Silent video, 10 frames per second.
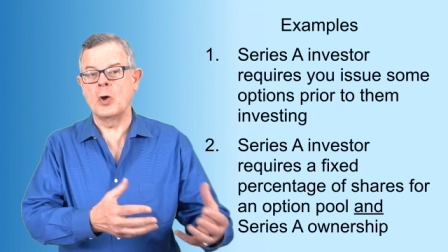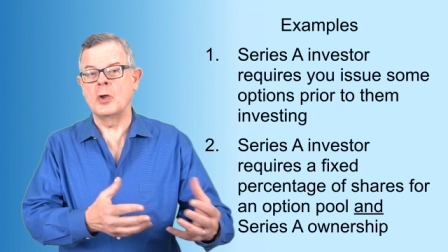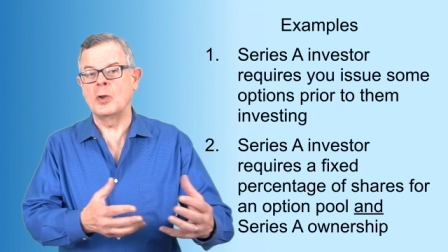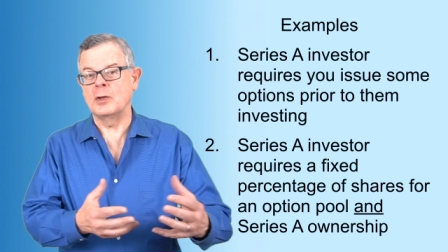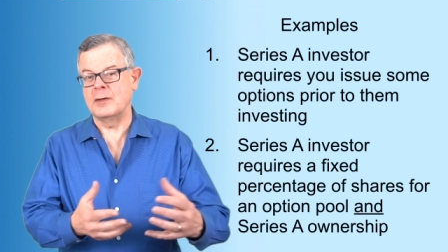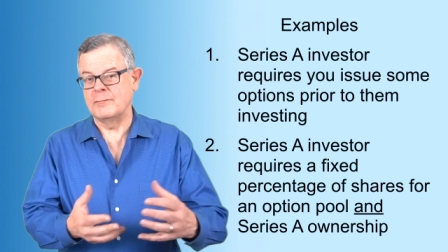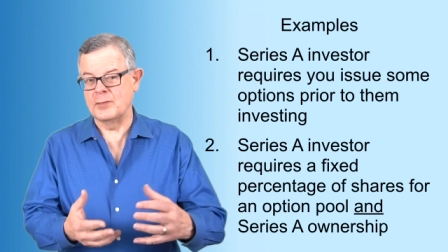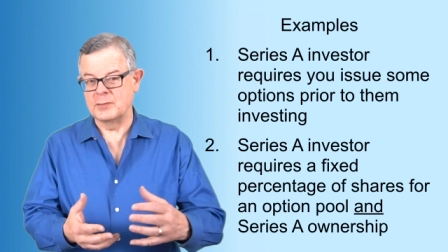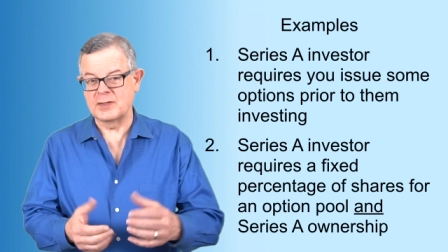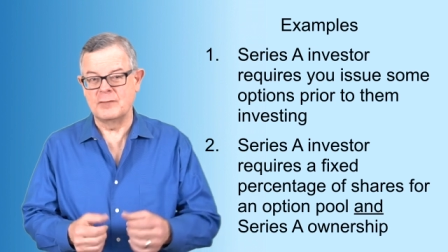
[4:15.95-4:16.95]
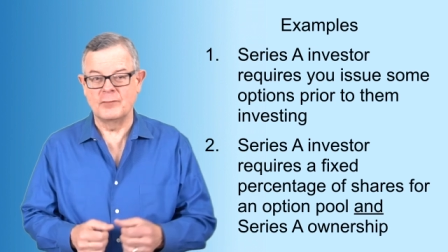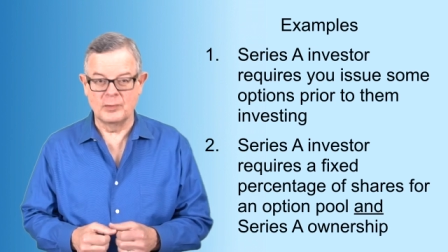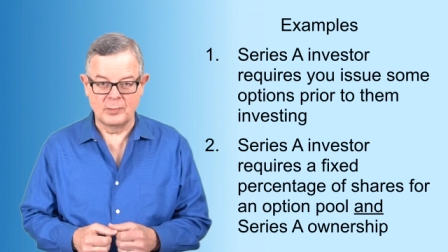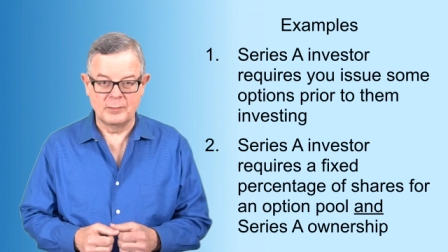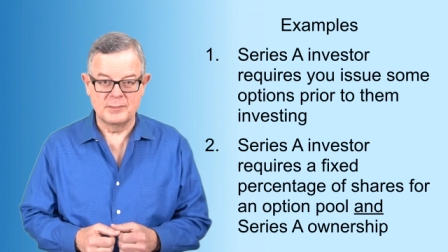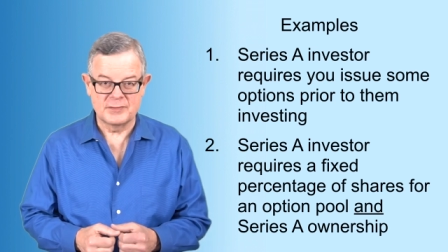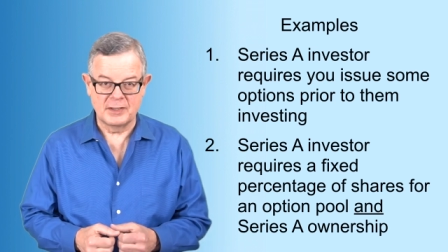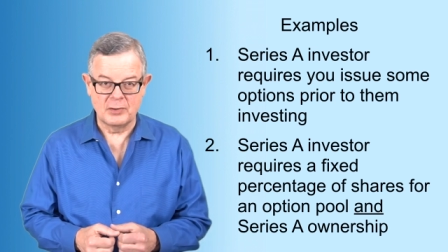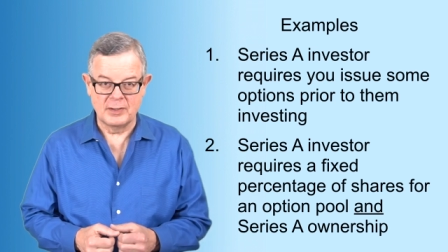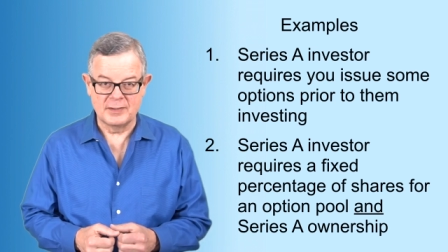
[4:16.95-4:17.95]
all of those convertible
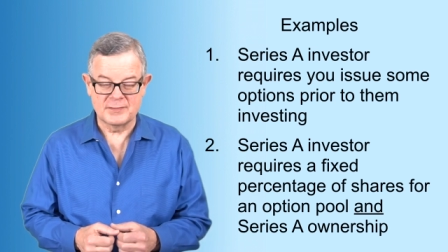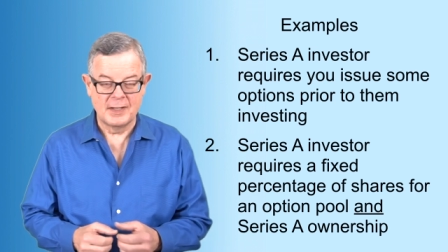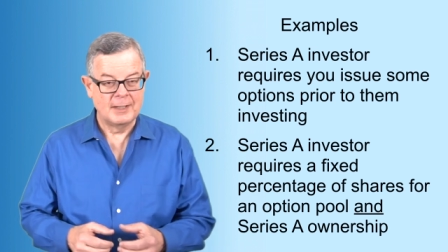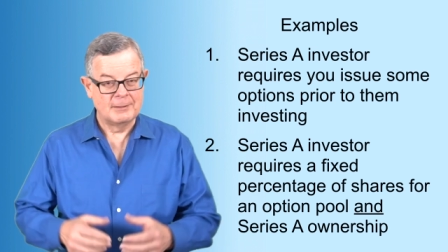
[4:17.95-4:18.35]
securities.